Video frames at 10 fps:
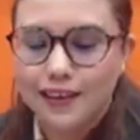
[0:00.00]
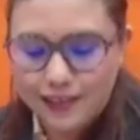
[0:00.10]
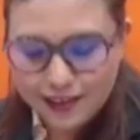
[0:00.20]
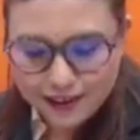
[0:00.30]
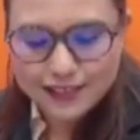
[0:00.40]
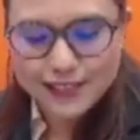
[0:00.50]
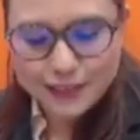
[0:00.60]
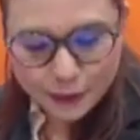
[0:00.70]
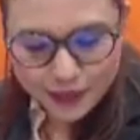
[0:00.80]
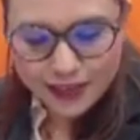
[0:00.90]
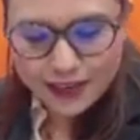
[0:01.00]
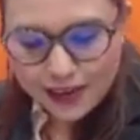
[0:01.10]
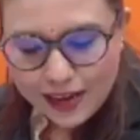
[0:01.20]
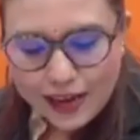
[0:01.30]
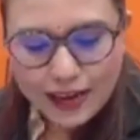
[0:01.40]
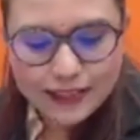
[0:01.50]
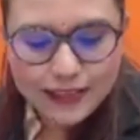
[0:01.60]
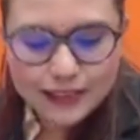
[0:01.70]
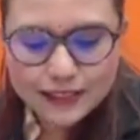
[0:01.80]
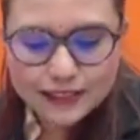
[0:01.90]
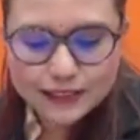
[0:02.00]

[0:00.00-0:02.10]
Yes. Okay. And then